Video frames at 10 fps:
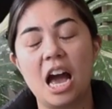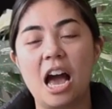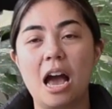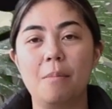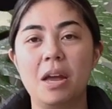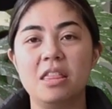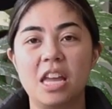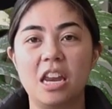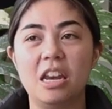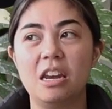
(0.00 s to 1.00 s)
And
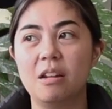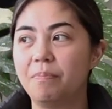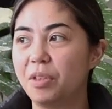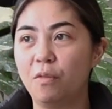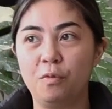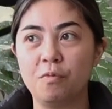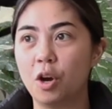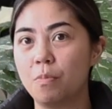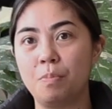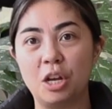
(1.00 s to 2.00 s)
then if you've
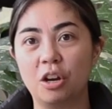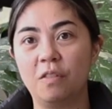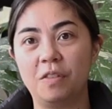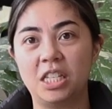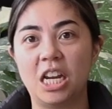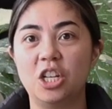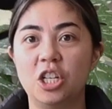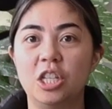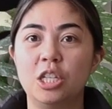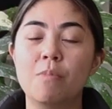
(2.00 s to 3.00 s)
got bigger infestations,